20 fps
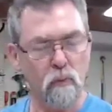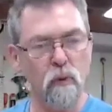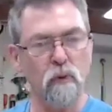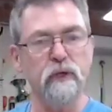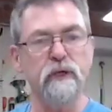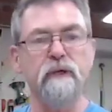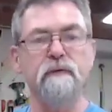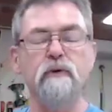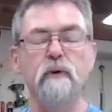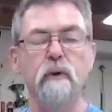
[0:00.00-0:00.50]
we'll
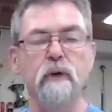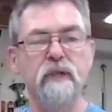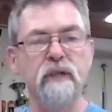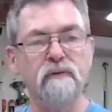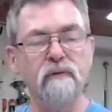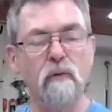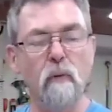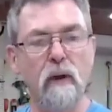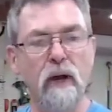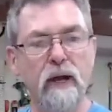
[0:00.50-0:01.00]
give you a
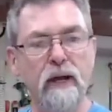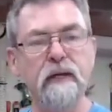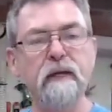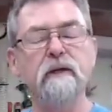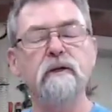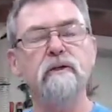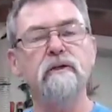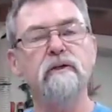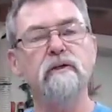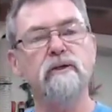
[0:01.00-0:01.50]

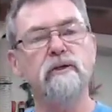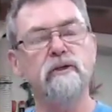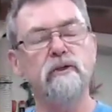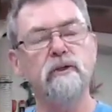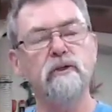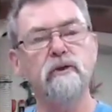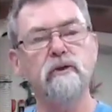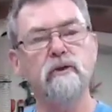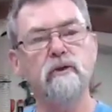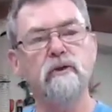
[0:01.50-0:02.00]
giveaway
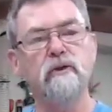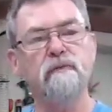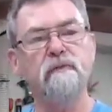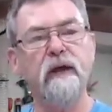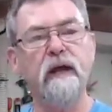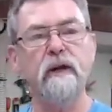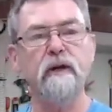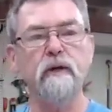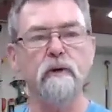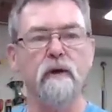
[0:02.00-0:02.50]
to the
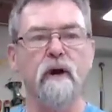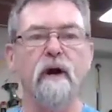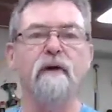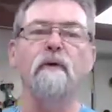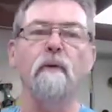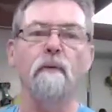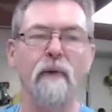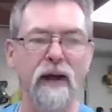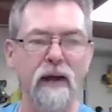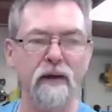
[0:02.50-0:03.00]
value
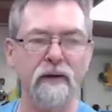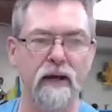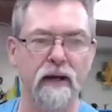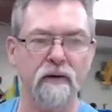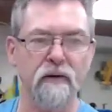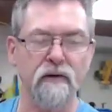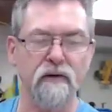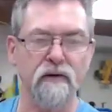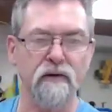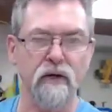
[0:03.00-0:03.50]
of around
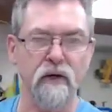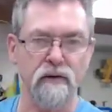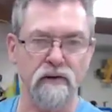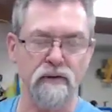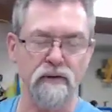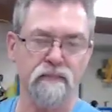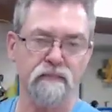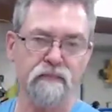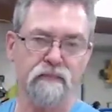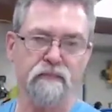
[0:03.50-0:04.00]

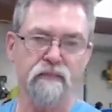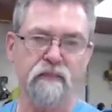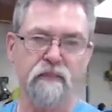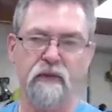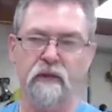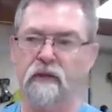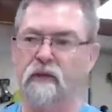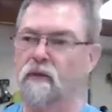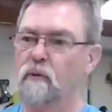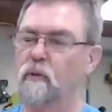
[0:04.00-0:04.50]
$100,
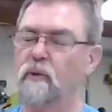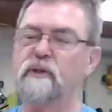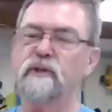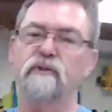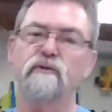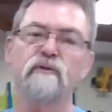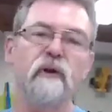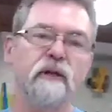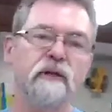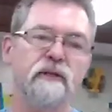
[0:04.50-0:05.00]
which
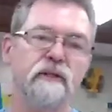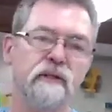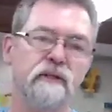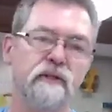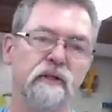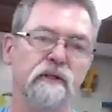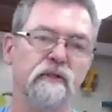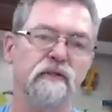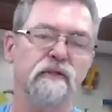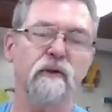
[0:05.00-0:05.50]
is
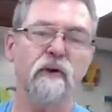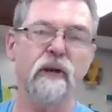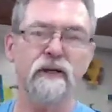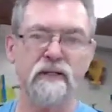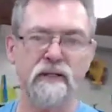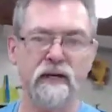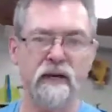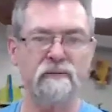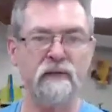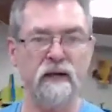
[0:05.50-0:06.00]
fantastic. It's
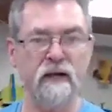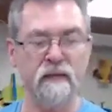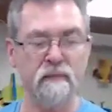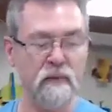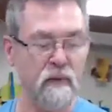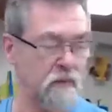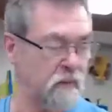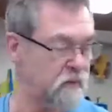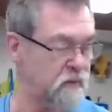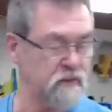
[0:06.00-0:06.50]
great to have that
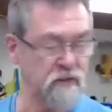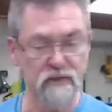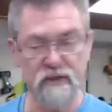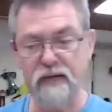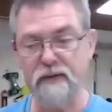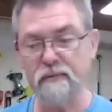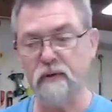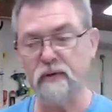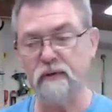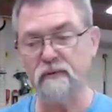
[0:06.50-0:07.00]
commitment. It's the
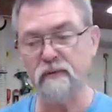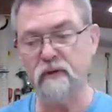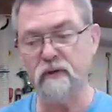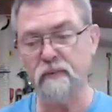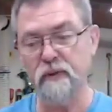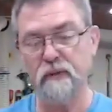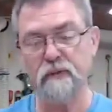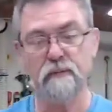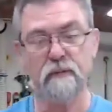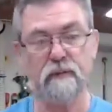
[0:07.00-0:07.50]
same kind of a
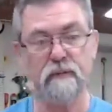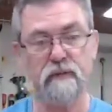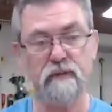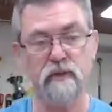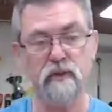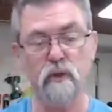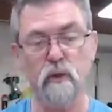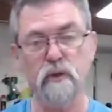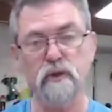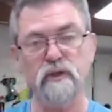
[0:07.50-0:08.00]
commitment
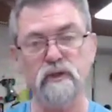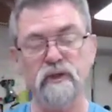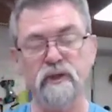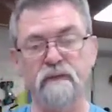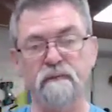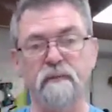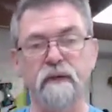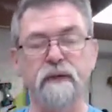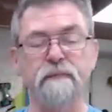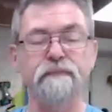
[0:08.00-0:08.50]
as George has
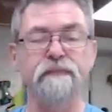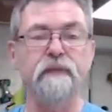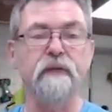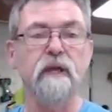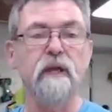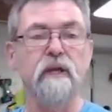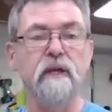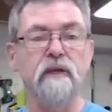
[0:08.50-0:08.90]
given me.